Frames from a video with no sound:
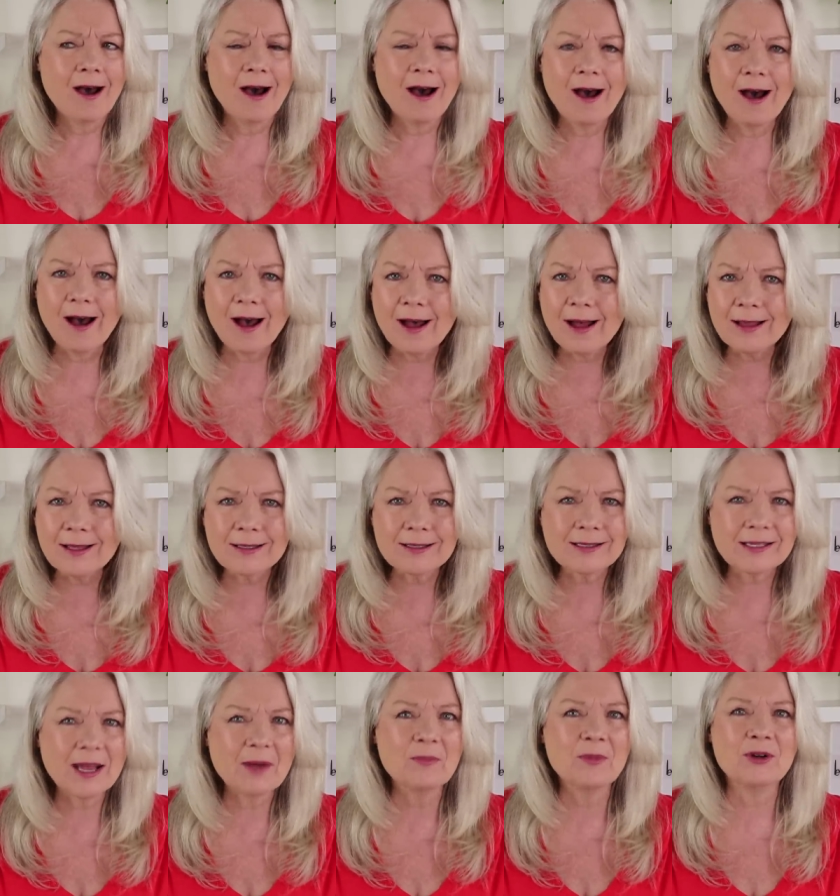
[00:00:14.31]
hot
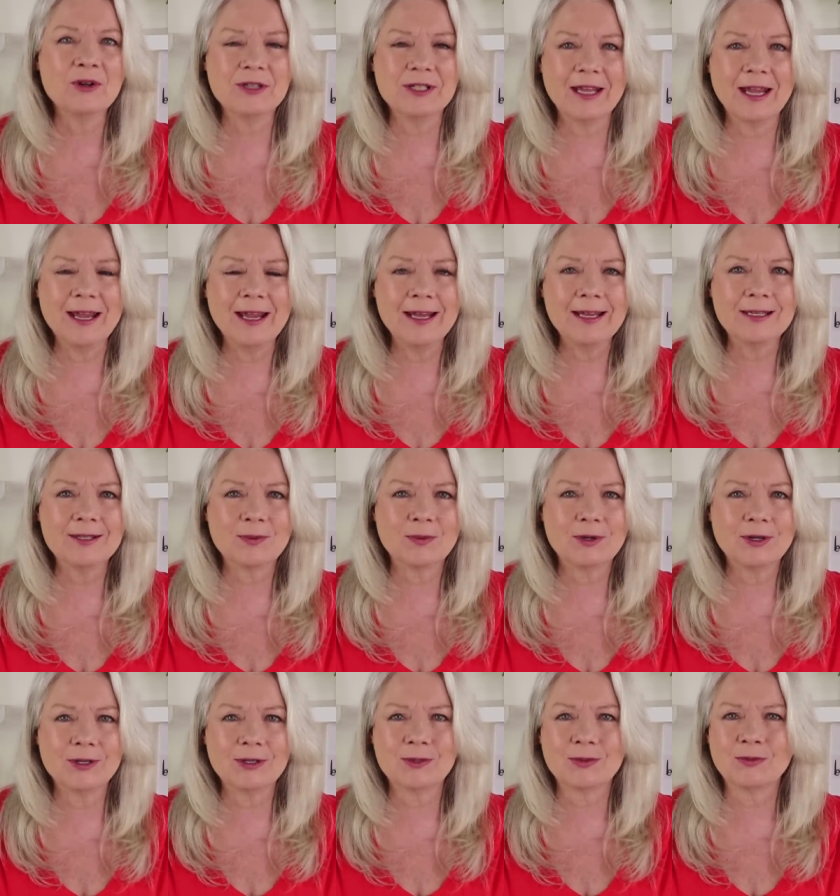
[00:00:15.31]
summer days
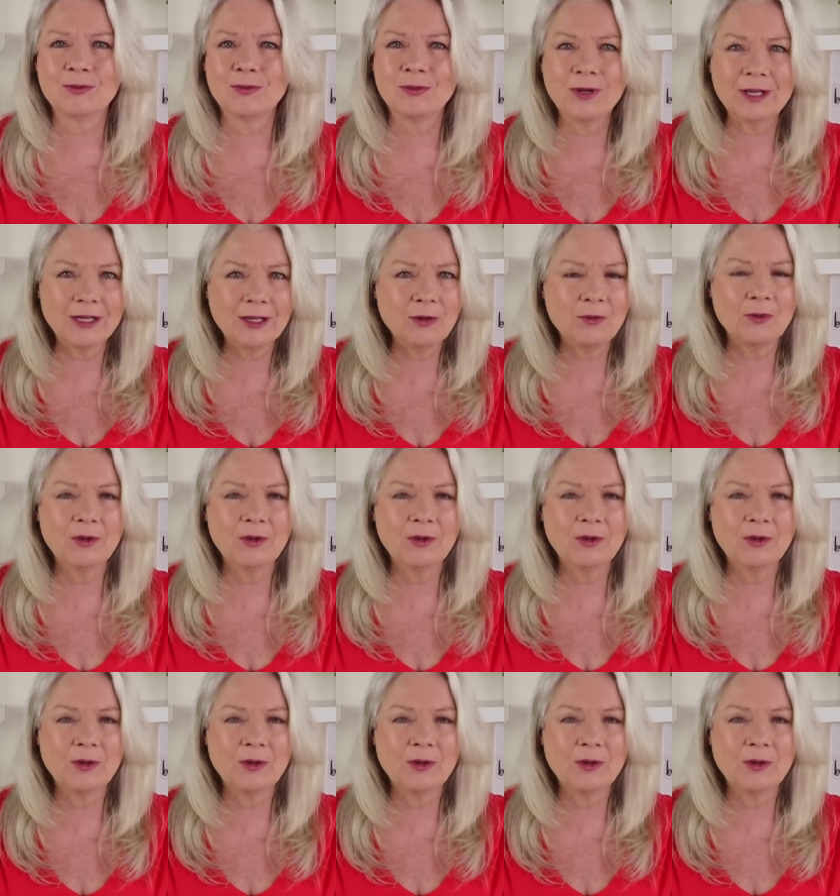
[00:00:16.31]
where it's really,